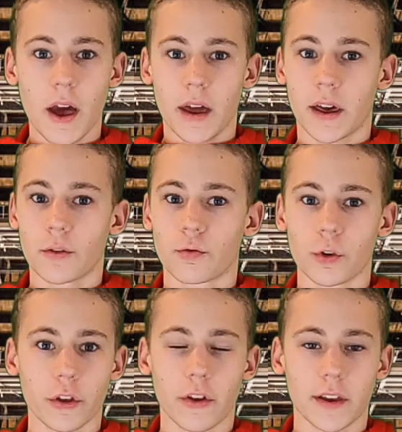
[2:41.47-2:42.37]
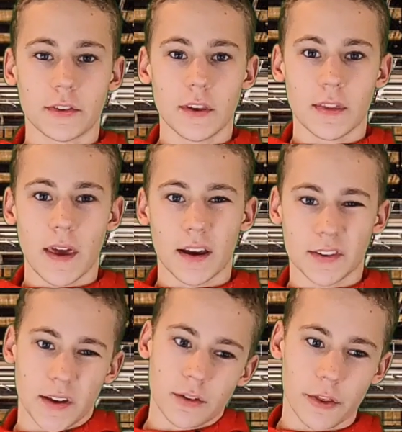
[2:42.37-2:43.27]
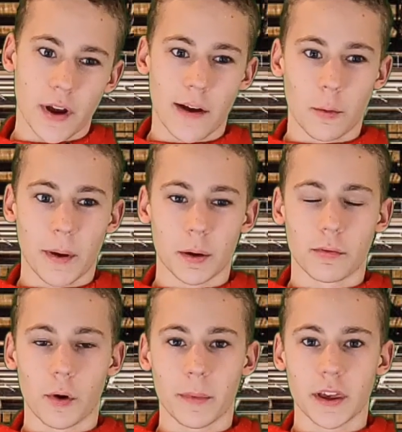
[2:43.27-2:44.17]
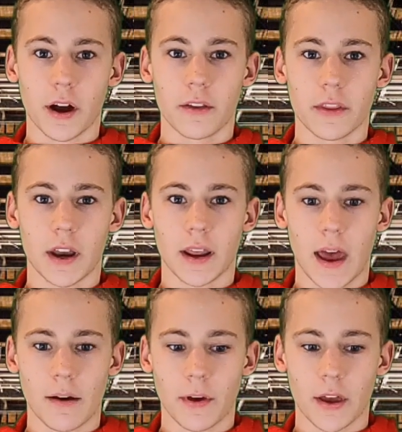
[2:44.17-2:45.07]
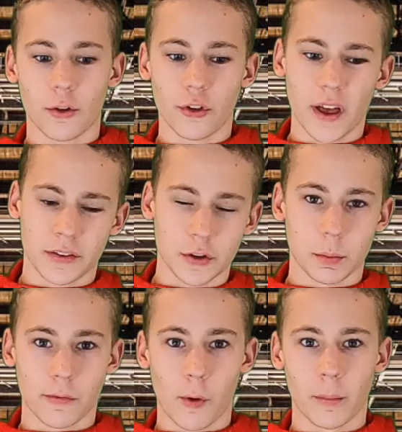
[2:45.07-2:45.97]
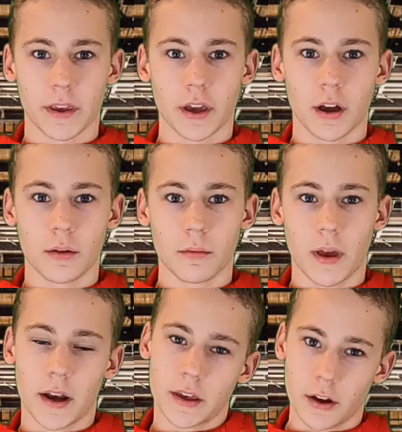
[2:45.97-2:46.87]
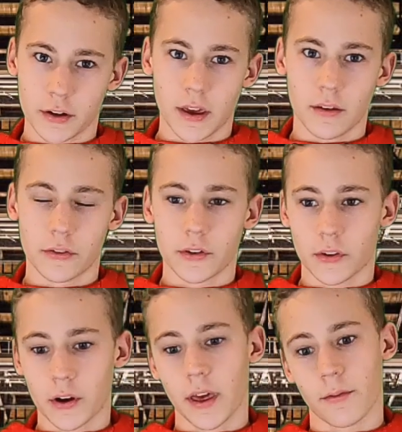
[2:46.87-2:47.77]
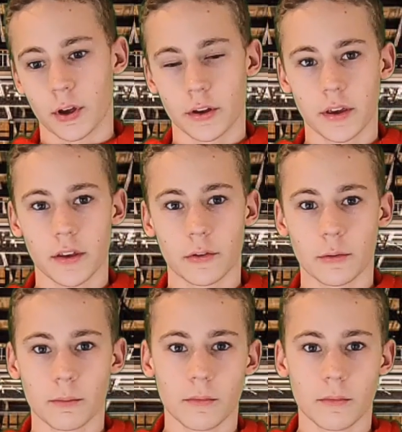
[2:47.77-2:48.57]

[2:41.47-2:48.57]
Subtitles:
And I really like seeing that because I'd rather have a better performing gun than have a lesser performing gun and a gun case, because I already have a gun case.